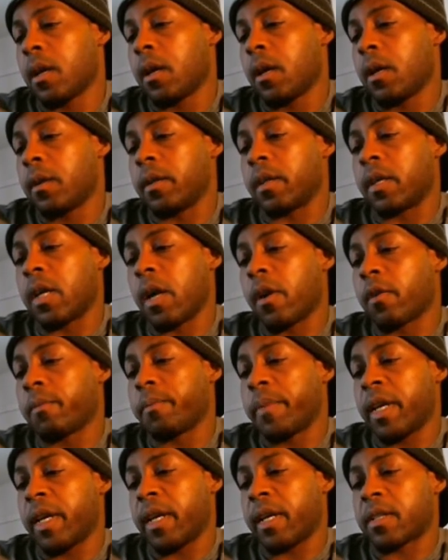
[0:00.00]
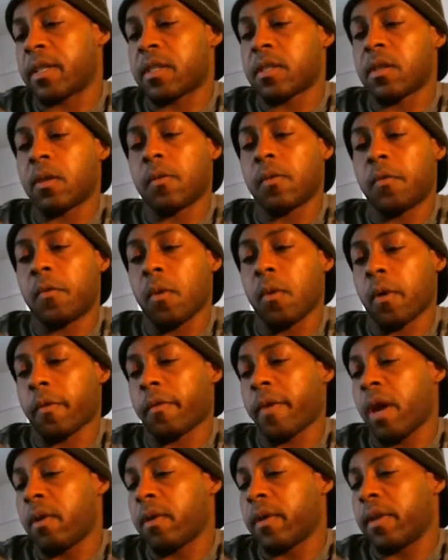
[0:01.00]
the government, and so
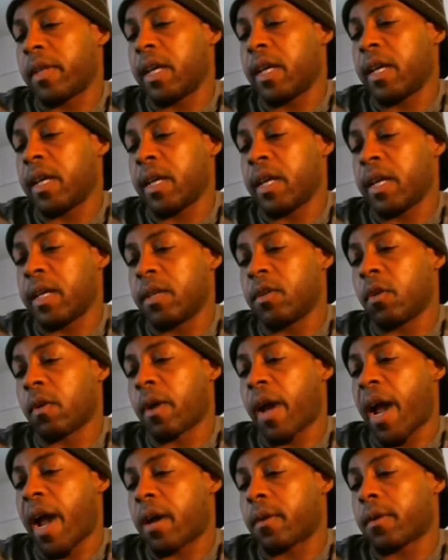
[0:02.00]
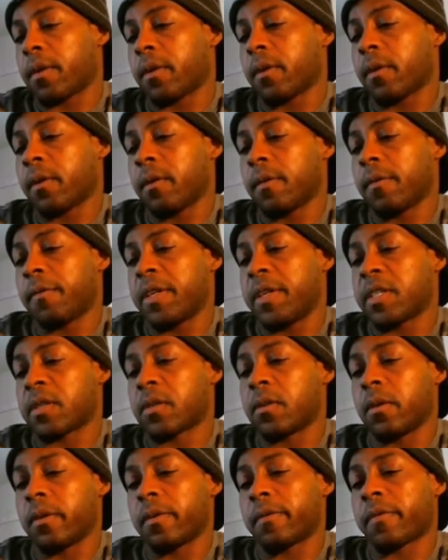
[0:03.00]
forth. Everything in your outer
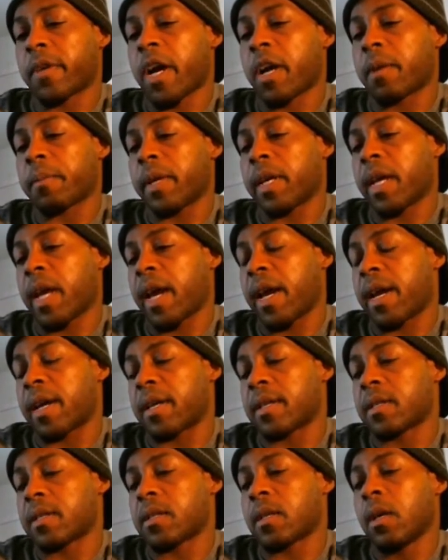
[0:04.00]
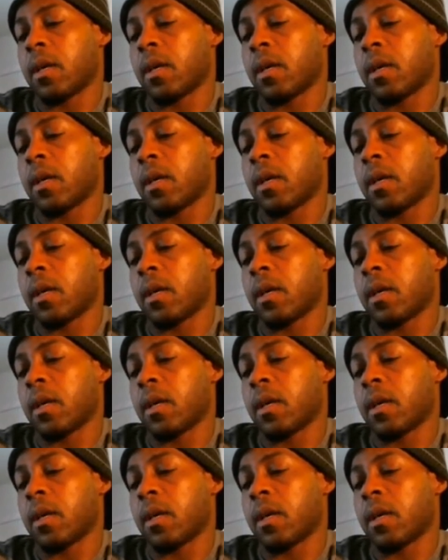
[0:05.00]
physical environment has